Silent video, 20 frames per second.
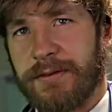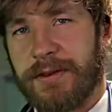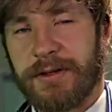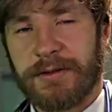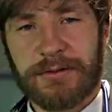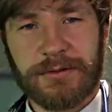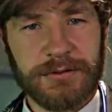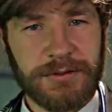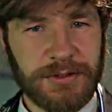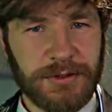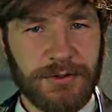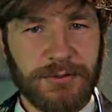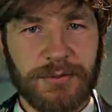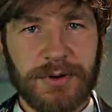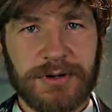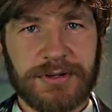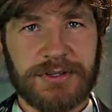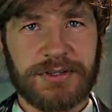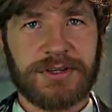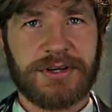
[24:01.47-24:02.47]
thank you so
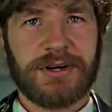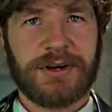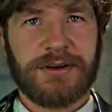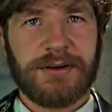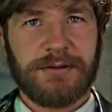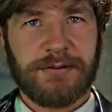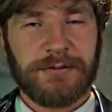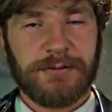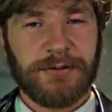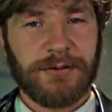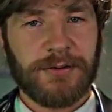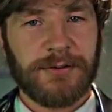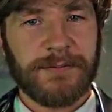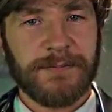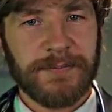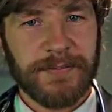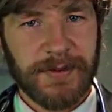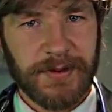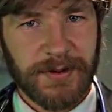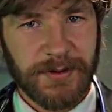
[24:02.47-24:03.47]
much for
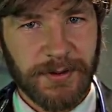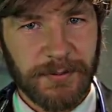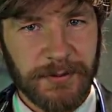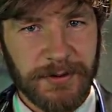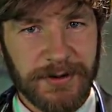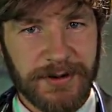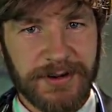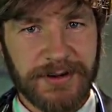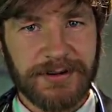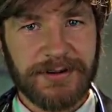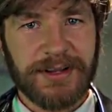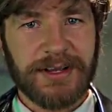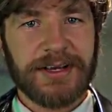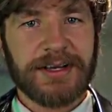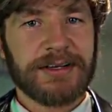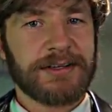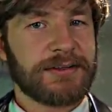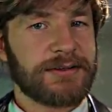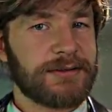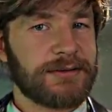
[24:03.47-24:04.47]
coming in
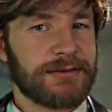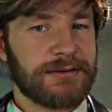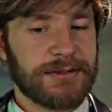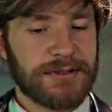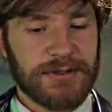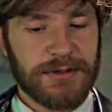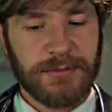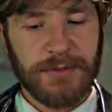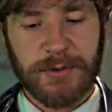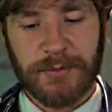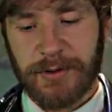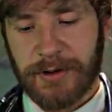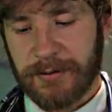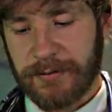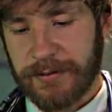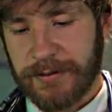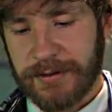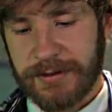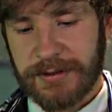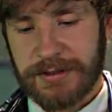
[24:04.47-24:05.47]
to see me
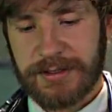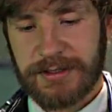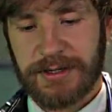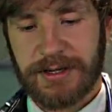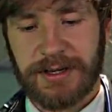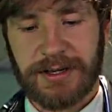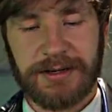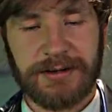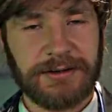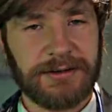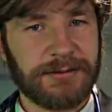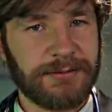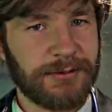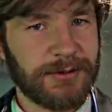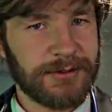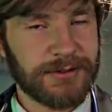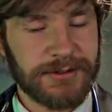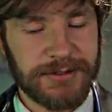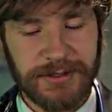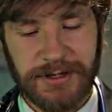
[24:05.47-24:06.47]
about these, and
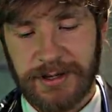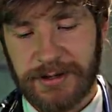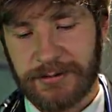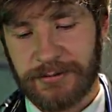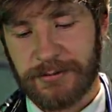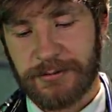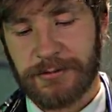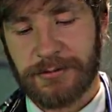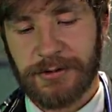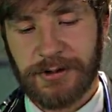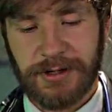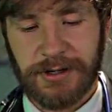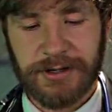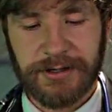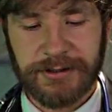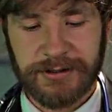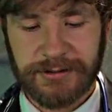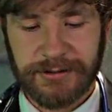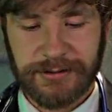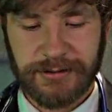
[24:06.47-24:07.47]
once again,
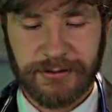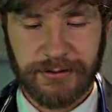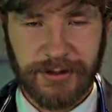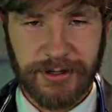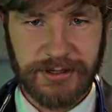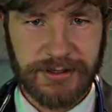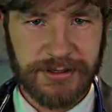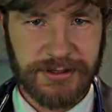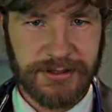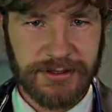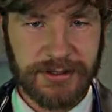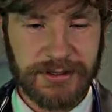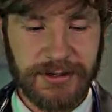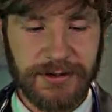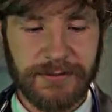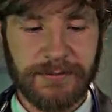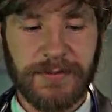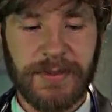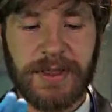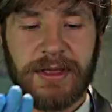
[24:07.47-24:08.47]
really great to see
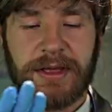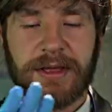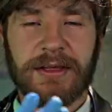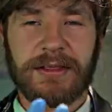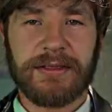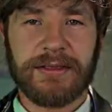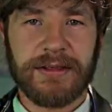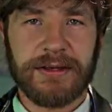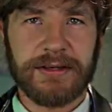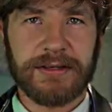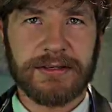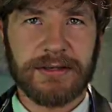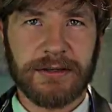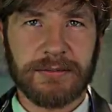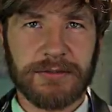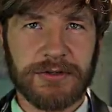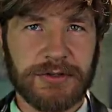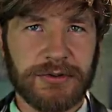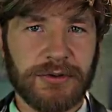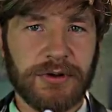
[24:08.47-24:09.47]
you. These,
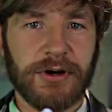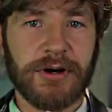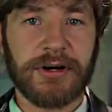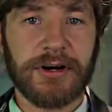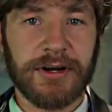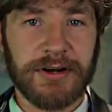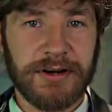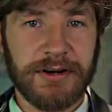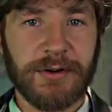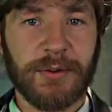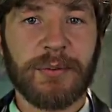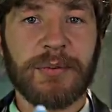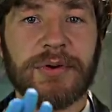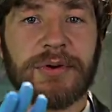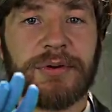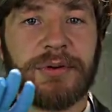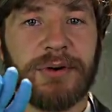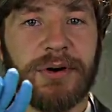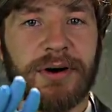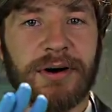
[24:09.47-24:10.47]
I'm sure, are going to help
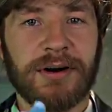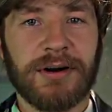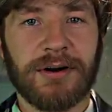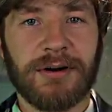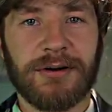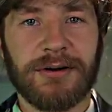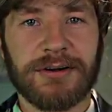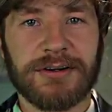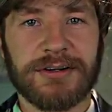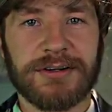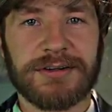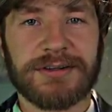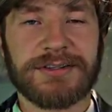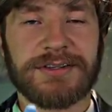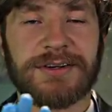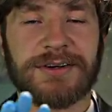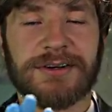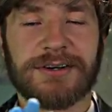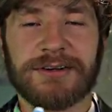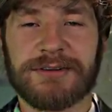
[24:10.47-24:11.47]
you a lot.
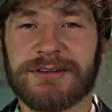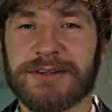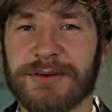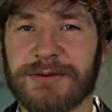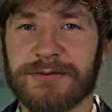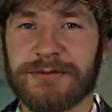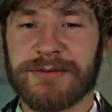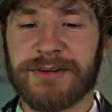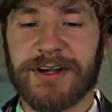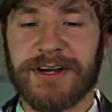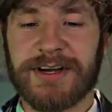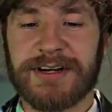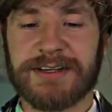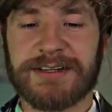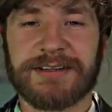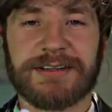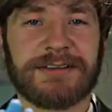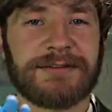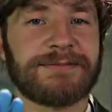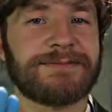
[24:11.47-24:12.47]
So don't
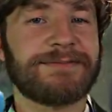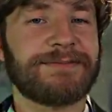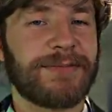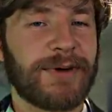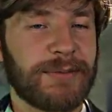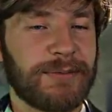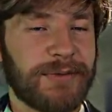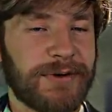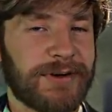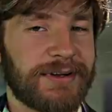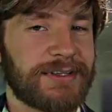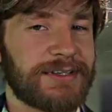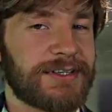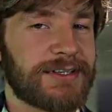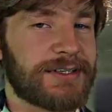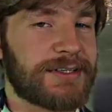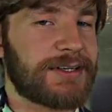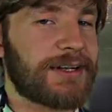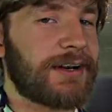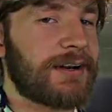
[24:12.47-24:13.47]
forget, remember,
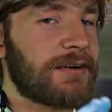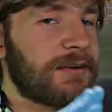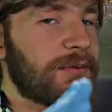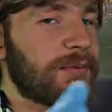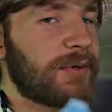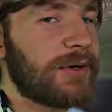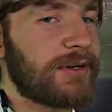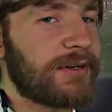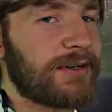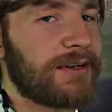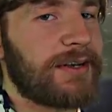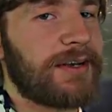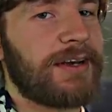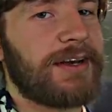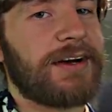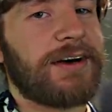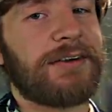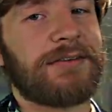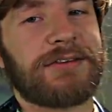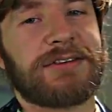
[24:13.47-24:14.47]
just a little bit
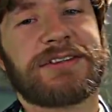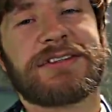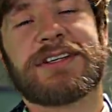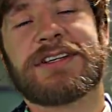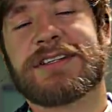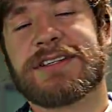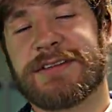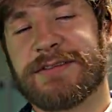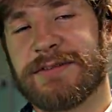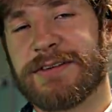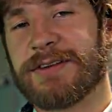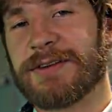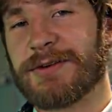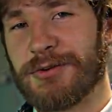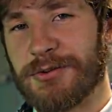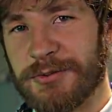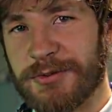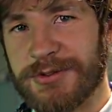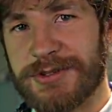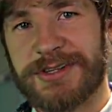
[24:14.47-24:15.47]
of excessive and
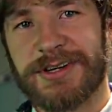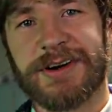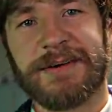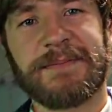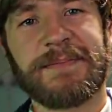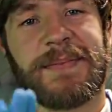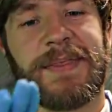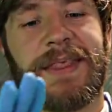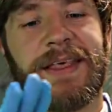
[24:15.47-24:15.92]
normal time.